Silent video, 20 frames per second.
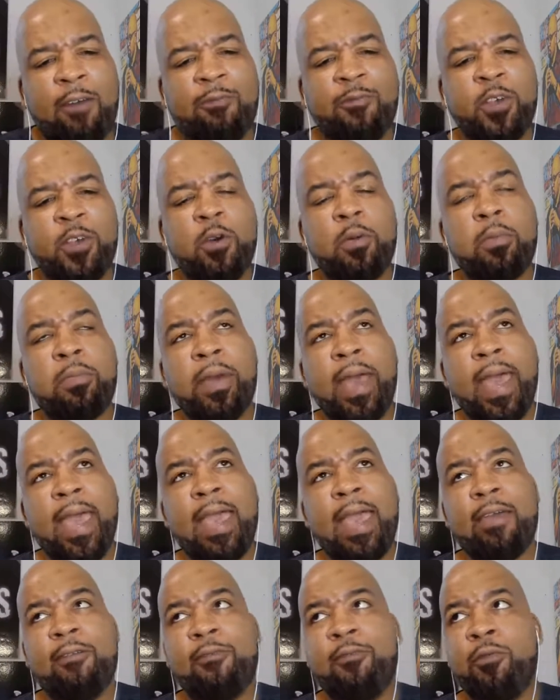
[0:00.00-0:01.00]
feel
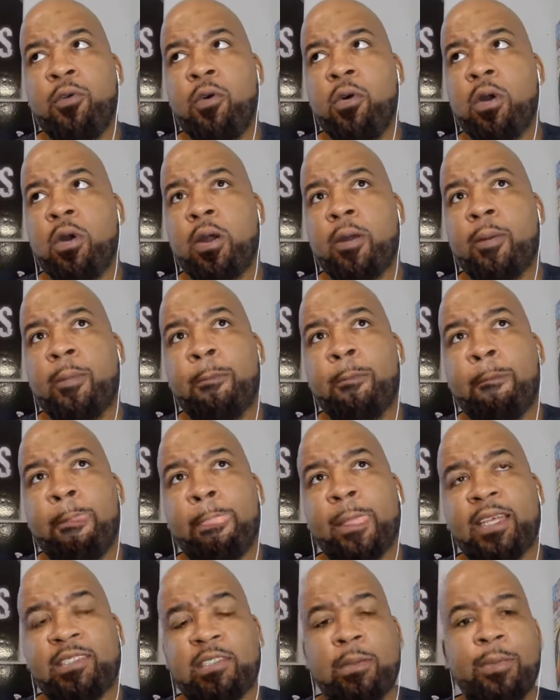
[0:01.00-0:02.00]
bad
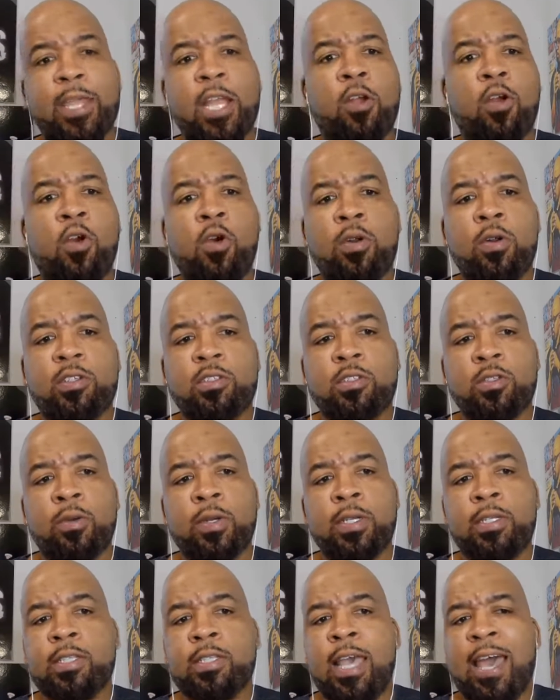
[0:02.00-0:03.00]
because I'm hearing horror
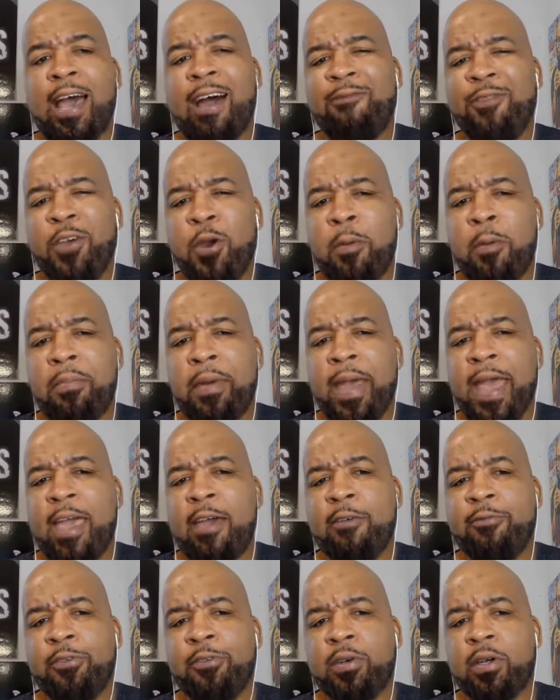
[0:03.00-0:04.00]
stories. I feel
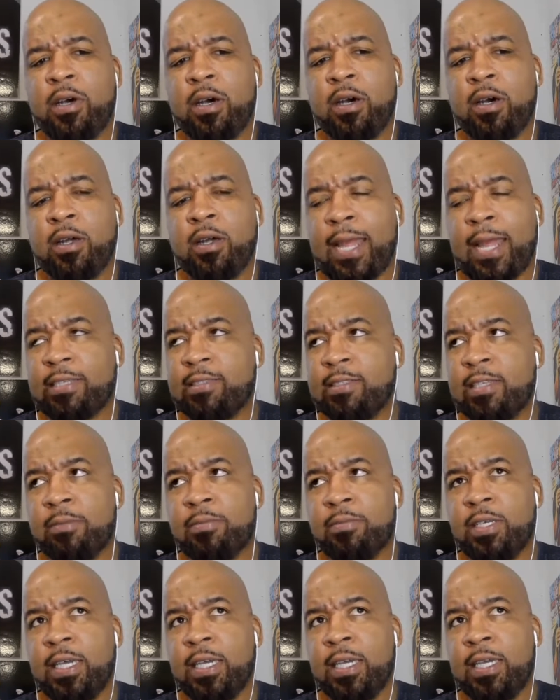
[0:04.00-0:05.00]
bad for like
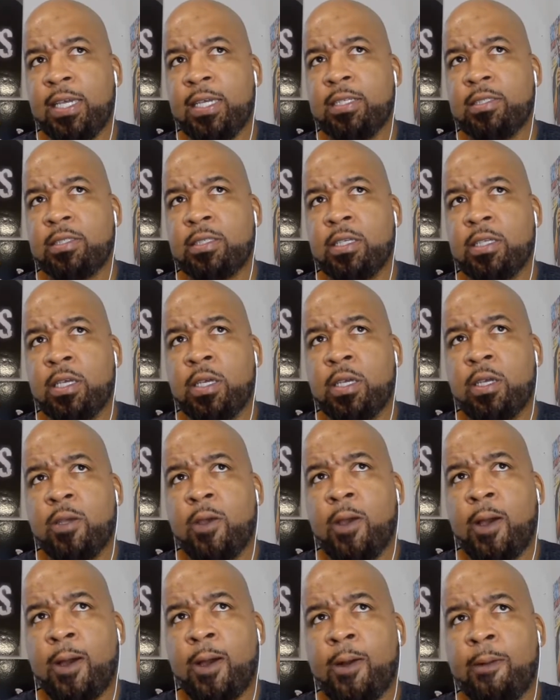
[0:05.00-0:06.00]
some kids.
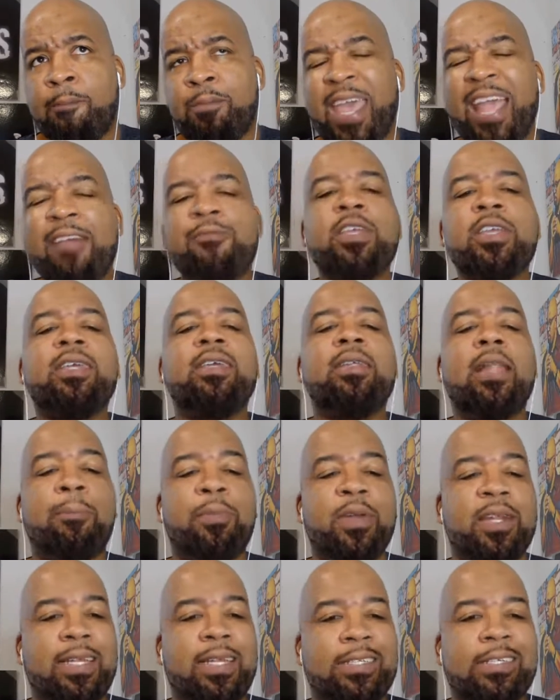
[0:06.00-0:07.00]
I
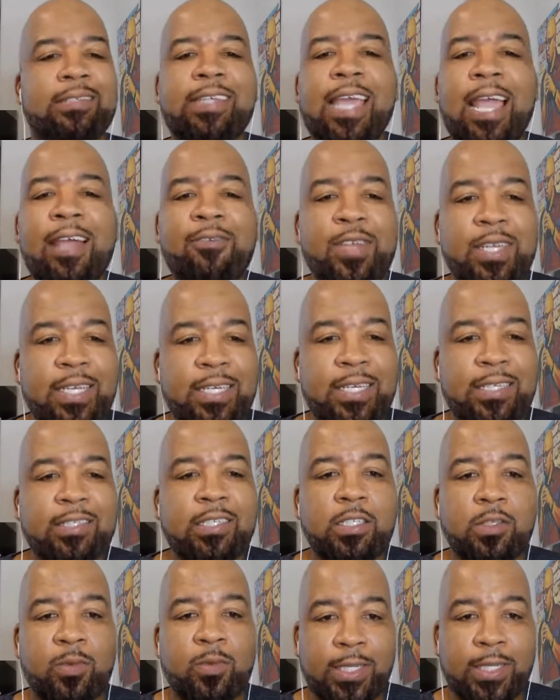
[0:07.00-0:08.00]
put it like this: every kid's
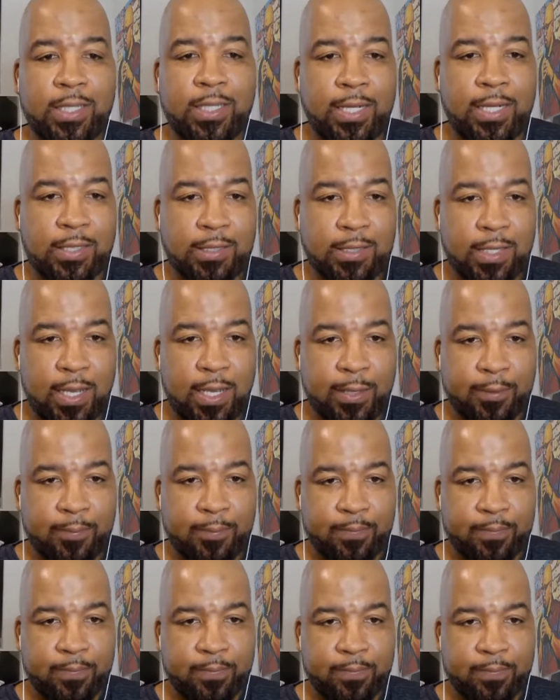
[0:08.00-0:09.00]
situation ain't the same.
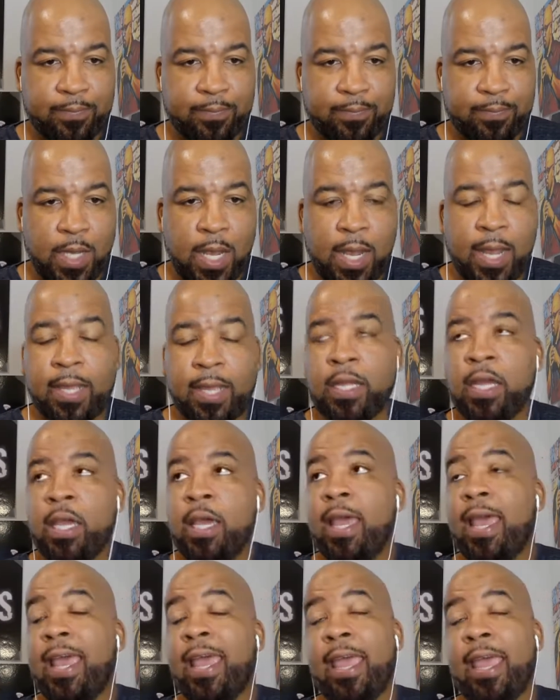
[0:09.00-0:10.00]
All right.
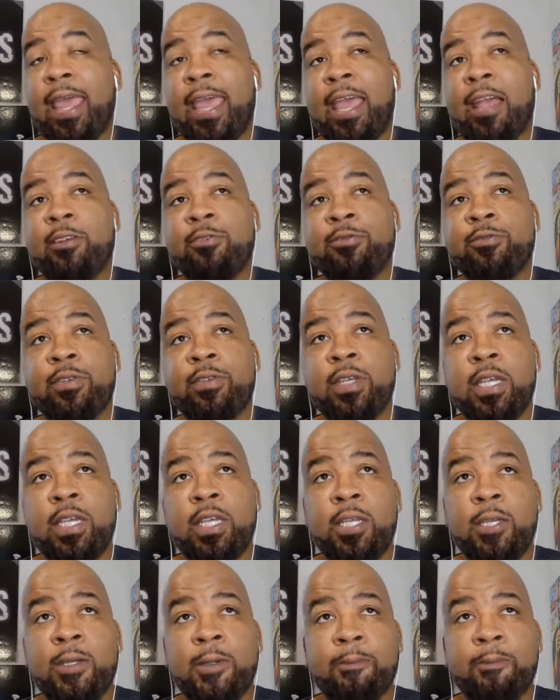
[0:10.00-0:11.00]
And
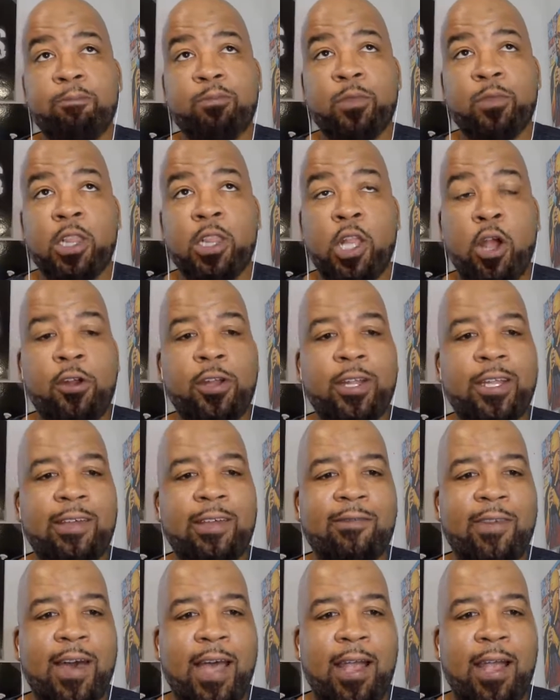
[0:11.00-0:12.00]
every learning
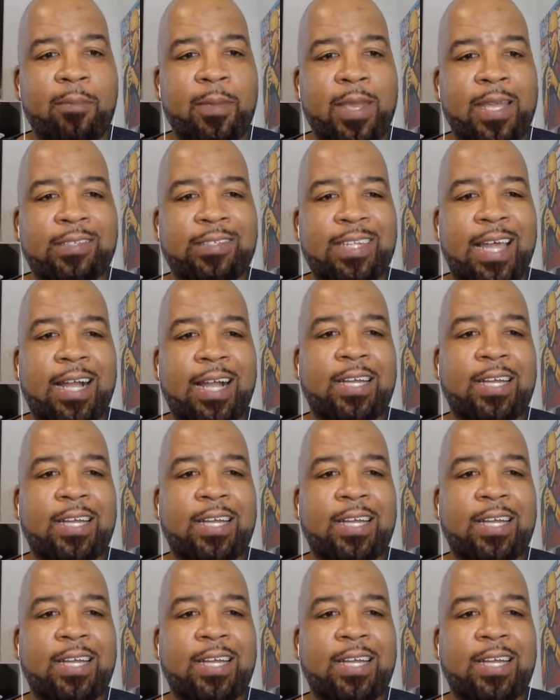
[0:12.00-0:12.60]
environment is not